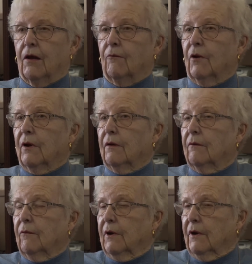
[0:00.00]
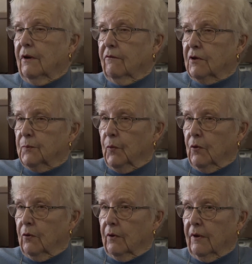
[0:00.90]
Well, when he was
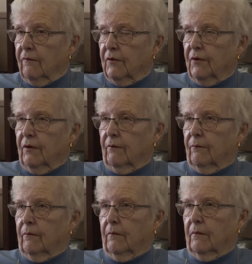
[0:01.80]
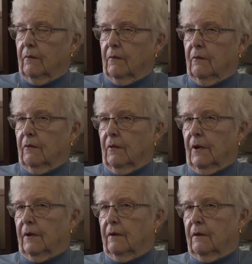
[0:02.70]
born, there was
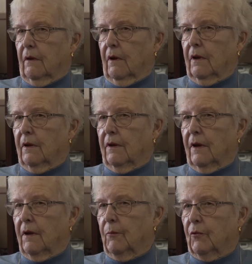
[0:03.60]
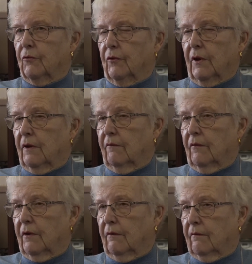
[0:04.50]
like all the neighbors there, they
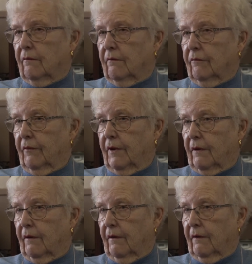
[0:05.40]
were Finn.